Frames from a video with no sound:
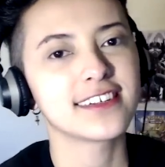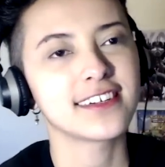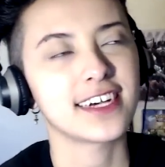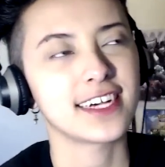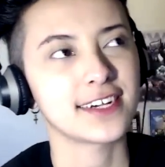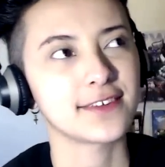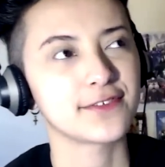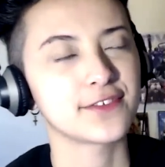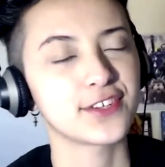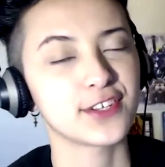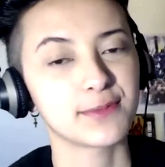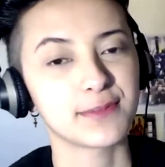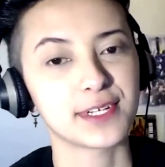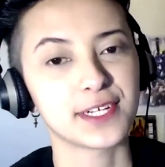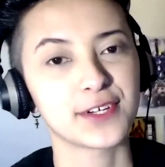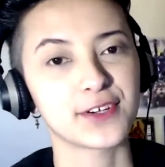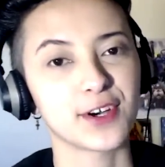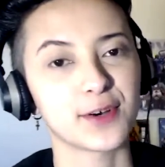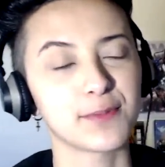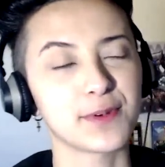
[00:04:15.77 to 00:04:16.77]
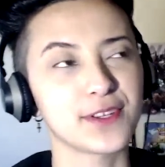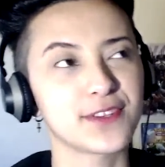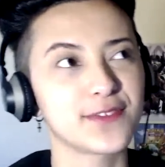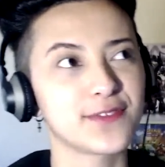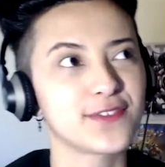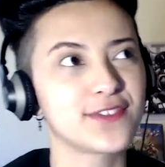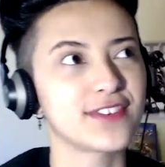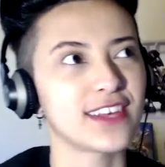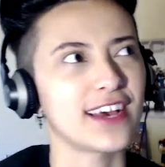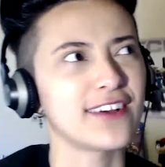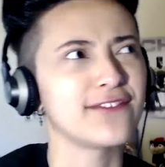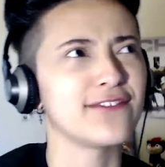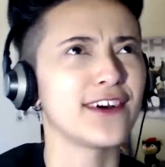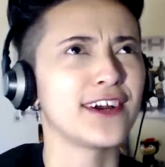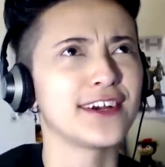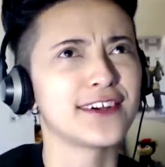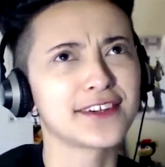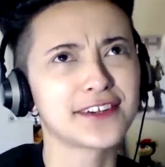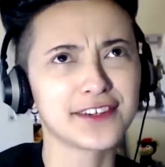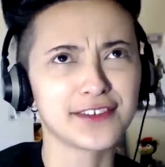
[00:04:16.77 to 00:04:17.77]
I have too many copies of
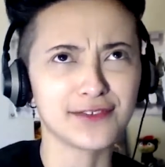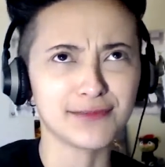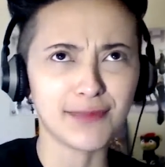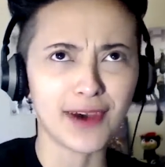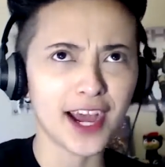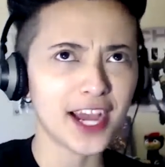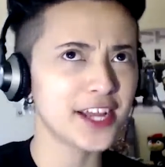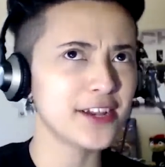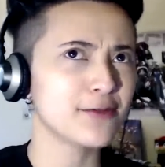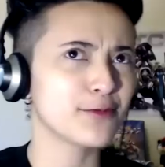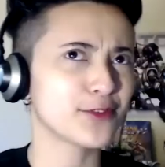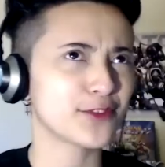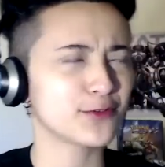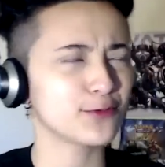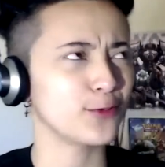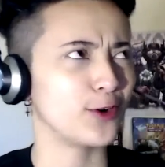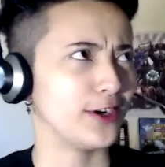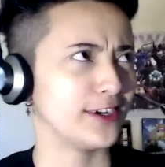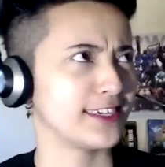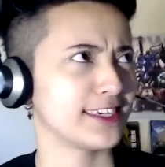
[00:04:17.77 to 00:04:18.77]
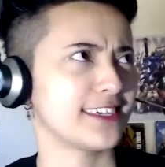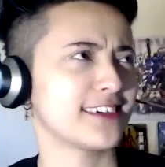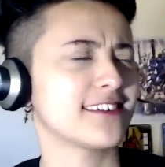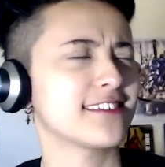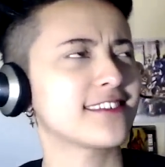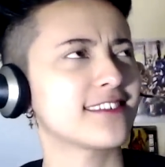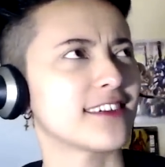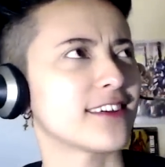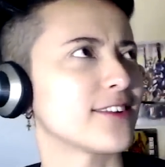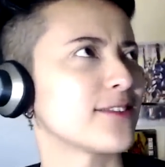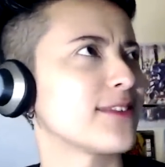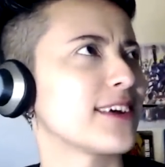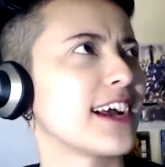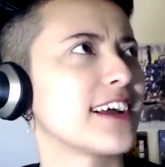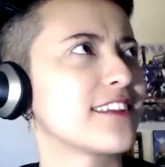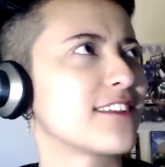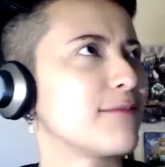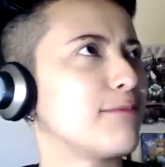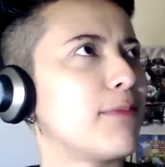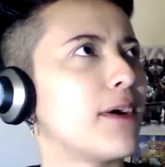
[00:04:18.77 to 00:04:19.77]
Sapphire because mine wasn't working, so we
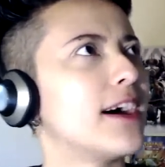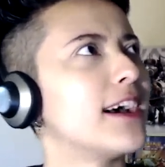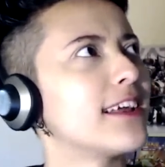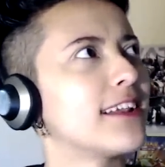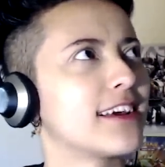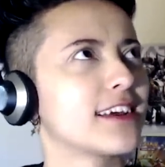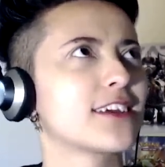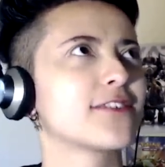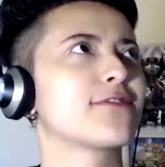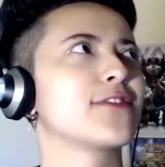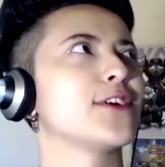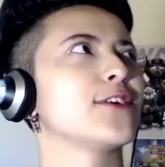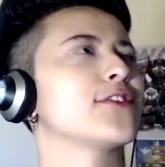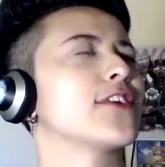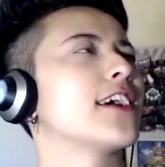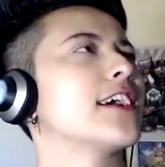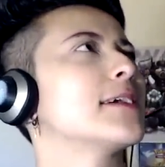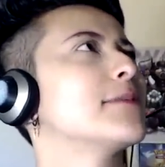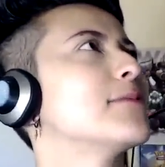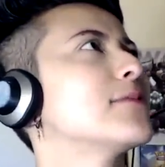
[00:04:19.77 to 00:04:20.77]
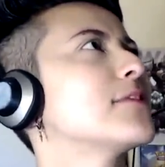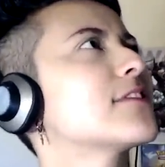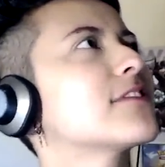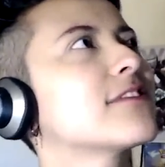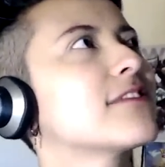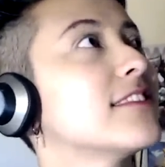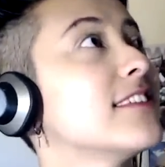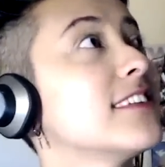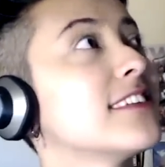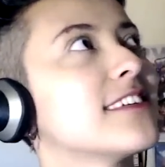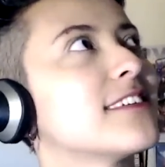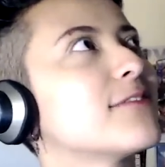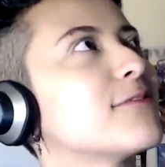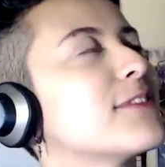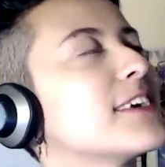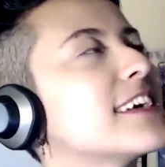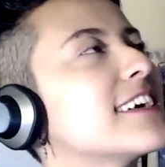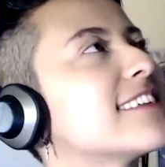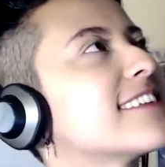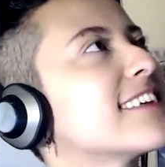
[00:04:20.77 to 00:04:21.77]
had to buy it like a few times.
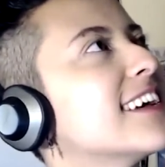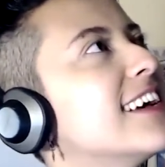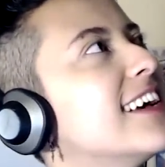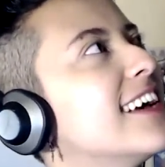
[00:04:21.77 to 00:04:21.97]
Weird.